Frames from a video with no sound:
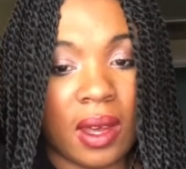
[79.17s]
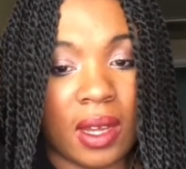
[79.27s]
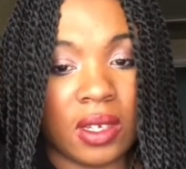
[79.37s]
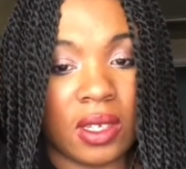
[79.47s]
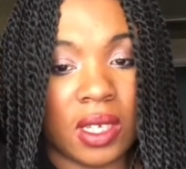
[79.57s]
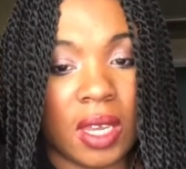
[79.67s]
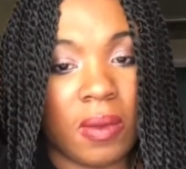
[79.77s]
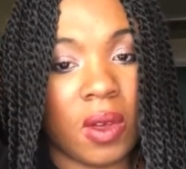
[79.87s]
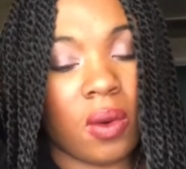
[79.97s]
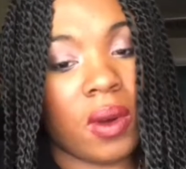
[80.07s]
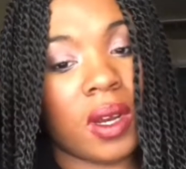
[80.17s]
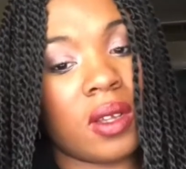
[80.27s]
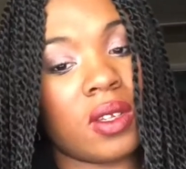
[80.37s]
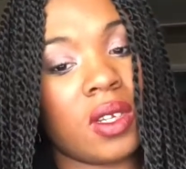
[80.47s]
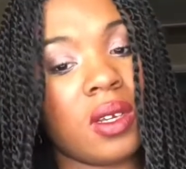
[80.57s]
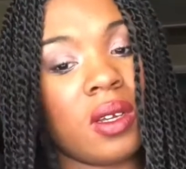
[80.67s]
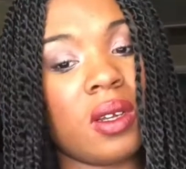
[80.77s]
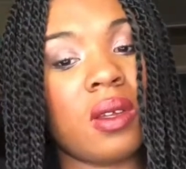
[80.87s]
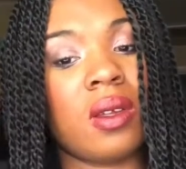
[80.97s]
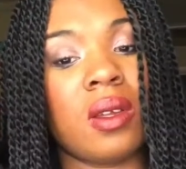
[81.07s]
and just keep going
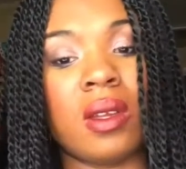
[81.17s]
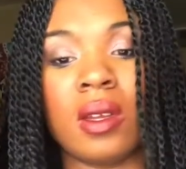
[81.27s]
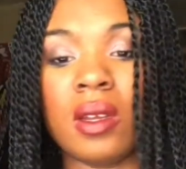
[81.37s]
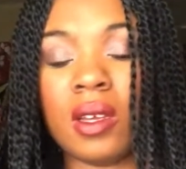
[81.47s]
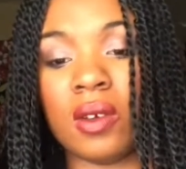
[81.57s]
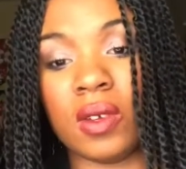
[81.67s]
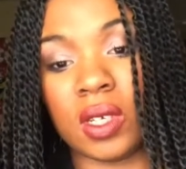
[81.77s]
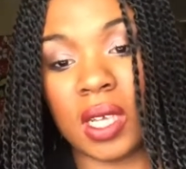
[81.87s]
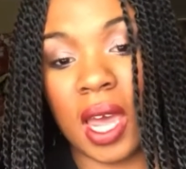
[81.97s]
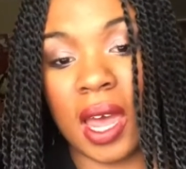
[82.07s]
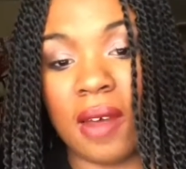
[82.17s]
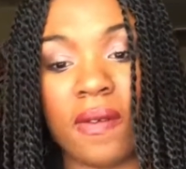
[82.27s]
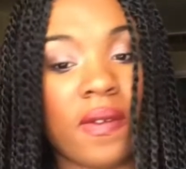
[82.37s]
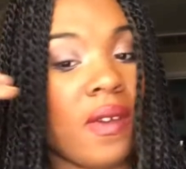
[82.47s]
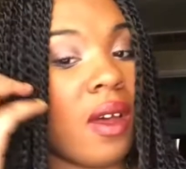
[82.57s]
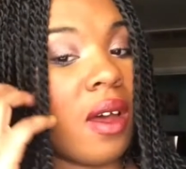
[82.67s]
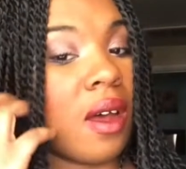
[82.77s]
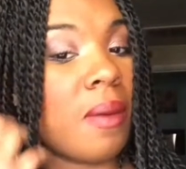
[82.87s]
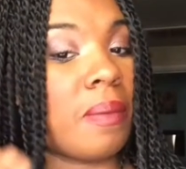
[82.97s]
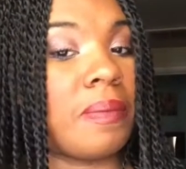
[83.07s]
until you just have
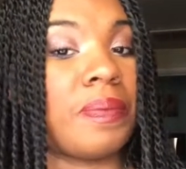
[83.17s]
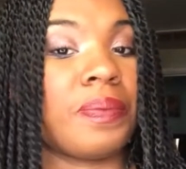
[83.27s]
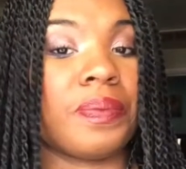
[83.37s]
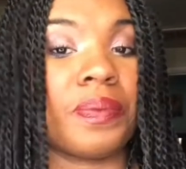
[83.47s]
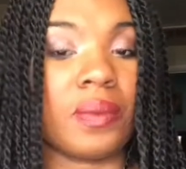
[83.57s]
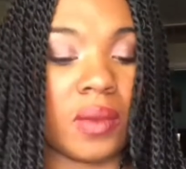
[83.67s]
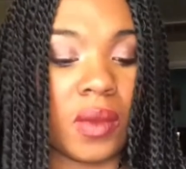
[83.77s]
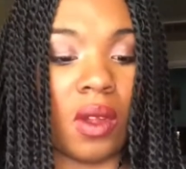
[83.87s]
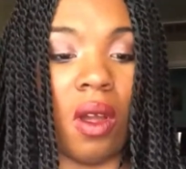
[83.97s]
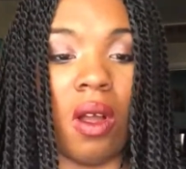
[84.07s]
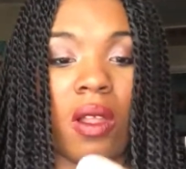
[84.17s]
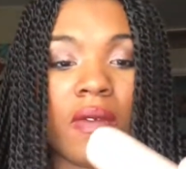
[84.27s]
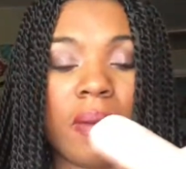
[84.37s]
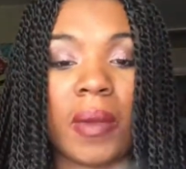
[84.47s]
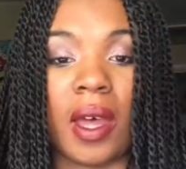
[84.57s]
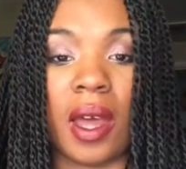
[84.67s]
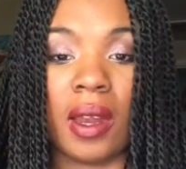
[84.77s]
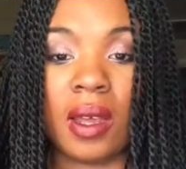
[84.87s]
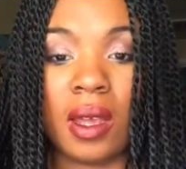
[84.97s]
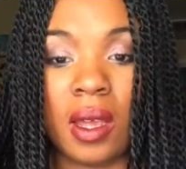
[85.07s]
all of them cut.
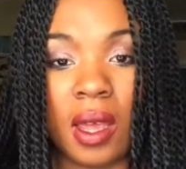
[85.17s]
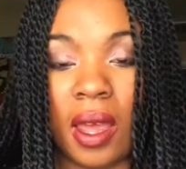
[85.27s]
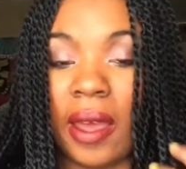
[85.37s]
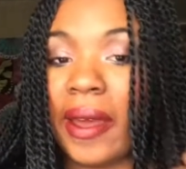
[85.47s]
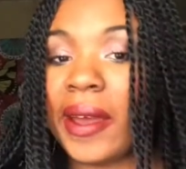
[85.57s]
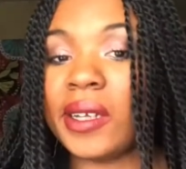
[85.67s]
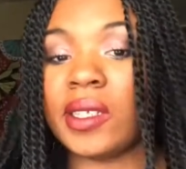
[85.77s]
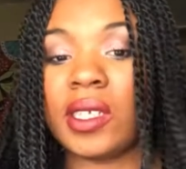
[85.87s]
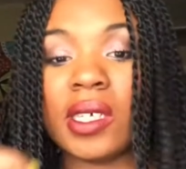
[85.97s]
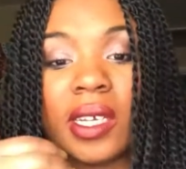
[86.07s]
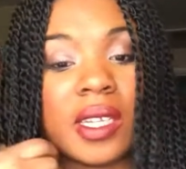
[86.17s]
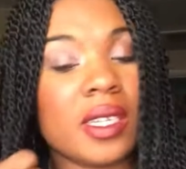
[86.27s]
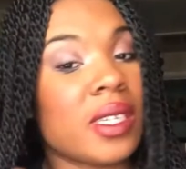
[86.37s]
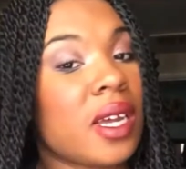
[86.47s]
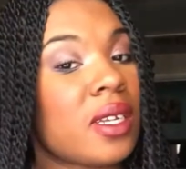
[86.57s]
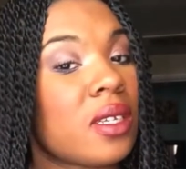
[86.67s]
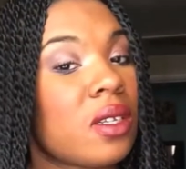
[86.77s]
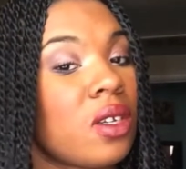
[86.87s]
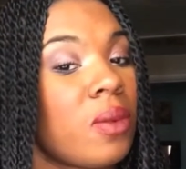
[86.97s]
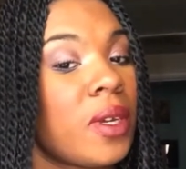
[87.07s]
And see, like this side is a
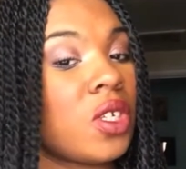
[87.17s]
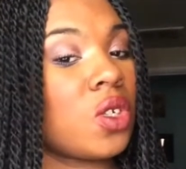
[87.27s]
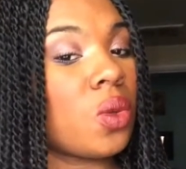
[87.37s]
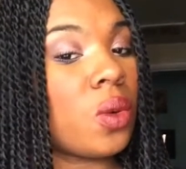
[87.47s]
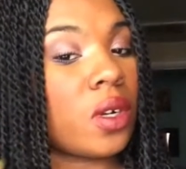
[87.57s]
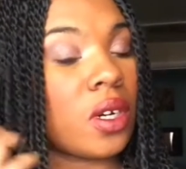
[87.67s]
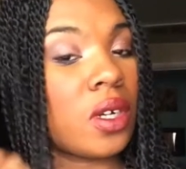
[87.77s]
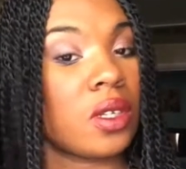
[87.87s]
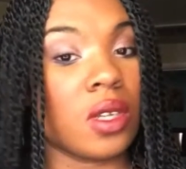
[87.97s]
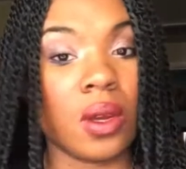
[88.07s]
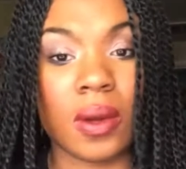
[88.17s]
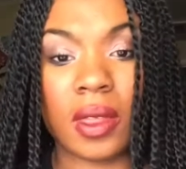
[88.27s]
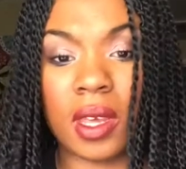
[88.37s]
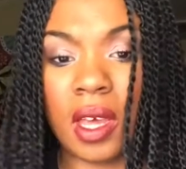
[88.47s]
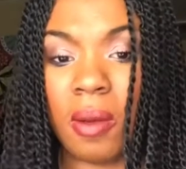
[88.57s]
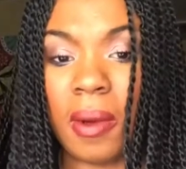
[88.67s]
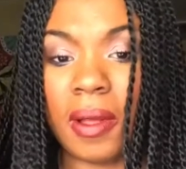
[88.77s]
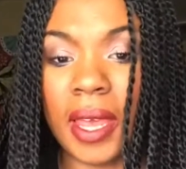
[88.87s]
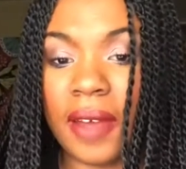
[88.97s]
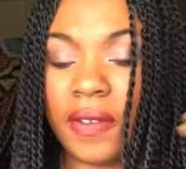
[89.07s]
little bit shorter, so I think I'll
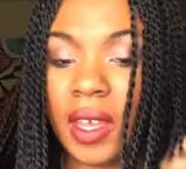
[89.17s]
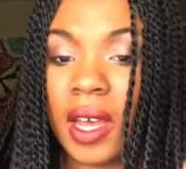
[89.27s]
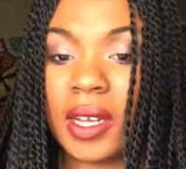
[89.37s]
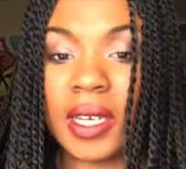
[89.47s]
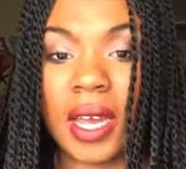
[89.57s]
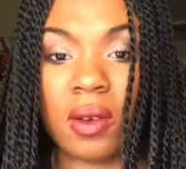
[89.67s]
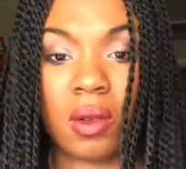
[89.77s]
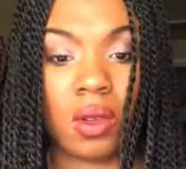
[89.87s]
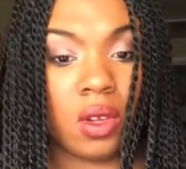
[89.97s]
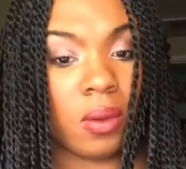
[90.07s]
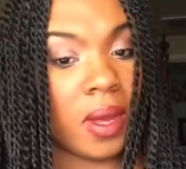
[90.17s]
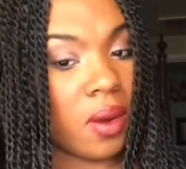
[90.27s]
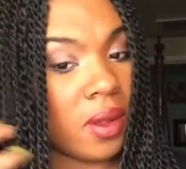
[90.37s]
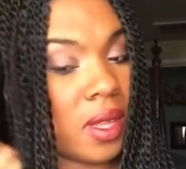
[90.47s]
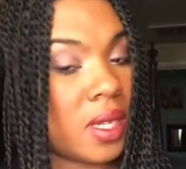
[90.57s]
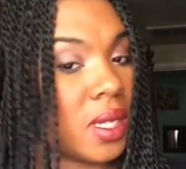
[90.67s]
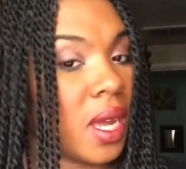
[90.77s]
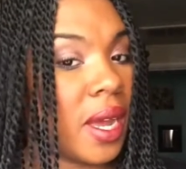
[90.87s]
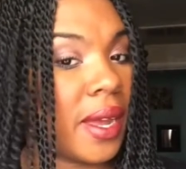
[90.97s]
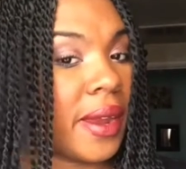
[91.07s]
probably have to cut down a little bit on this
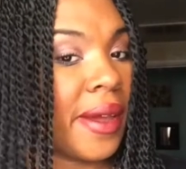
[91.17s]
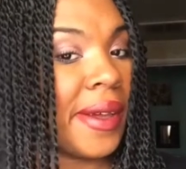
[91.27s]
side,